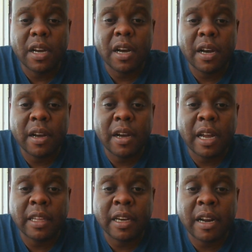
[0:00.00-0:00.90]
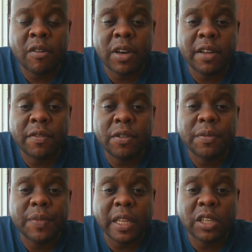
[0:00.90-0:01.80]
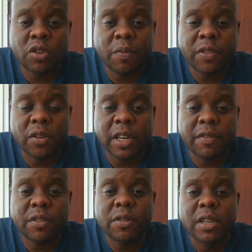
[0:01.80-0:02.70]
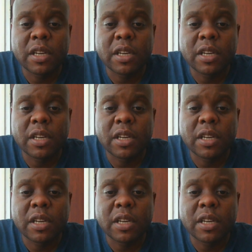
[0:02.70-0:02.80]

at the ground level, at the shop floor level.